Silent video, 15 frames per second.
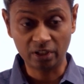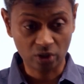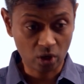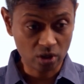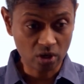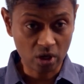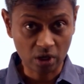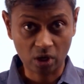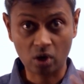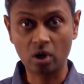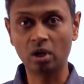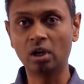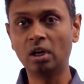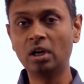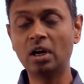not got a
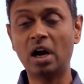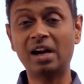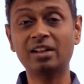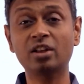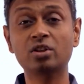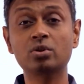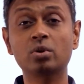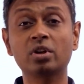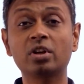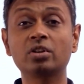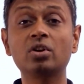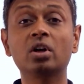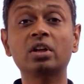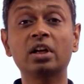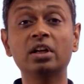call. Another student has
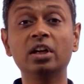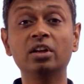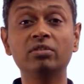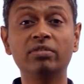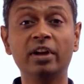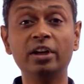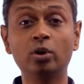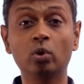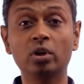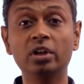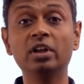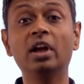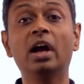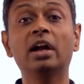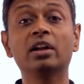got 105 totally
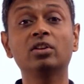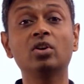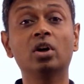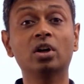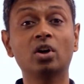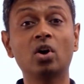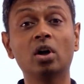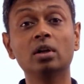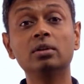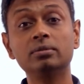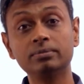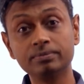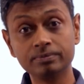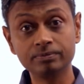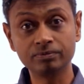and has got a call.
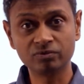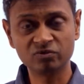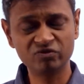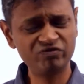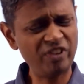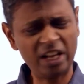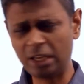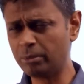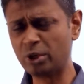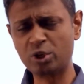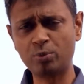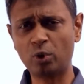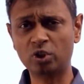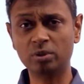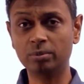Very
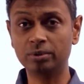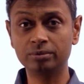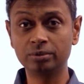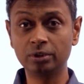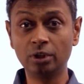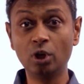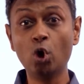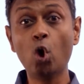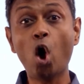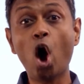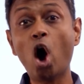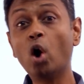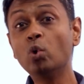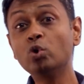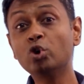much possible.
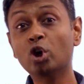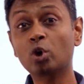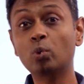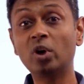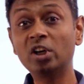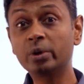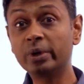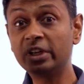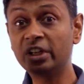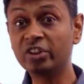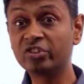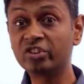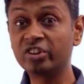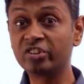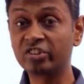How your 120
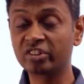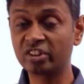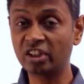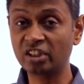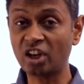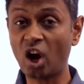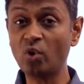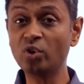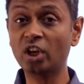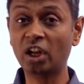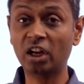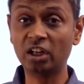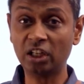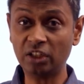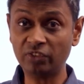sits and how your
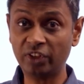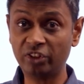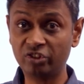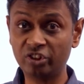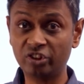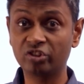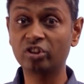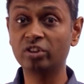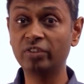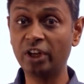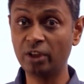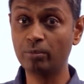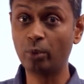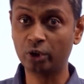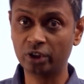105 sits is
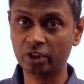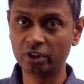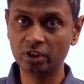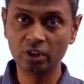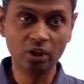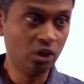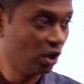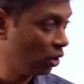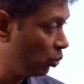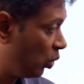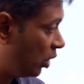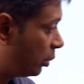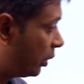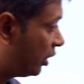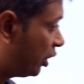very important.
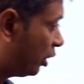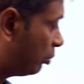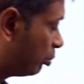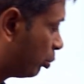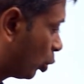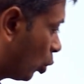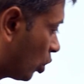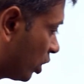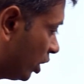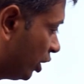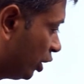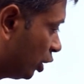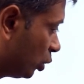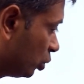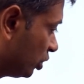120 broken
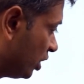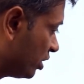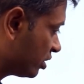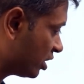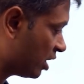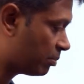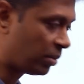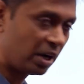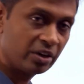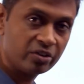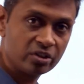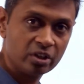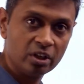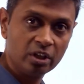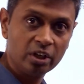into these three
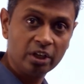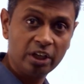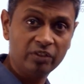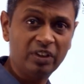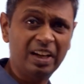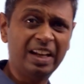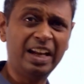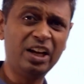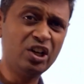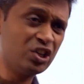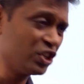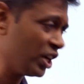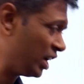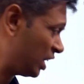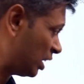parts. If the lion's
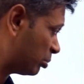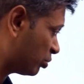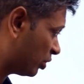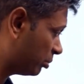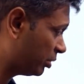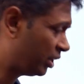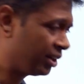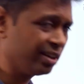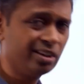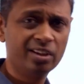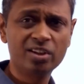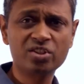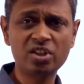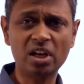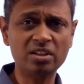share comes from here,
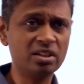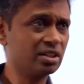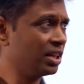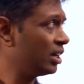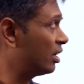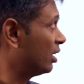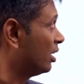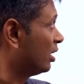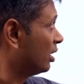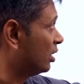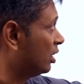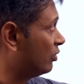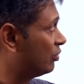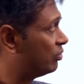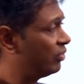chances are
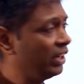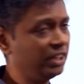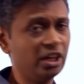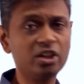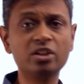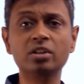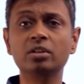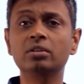the weightage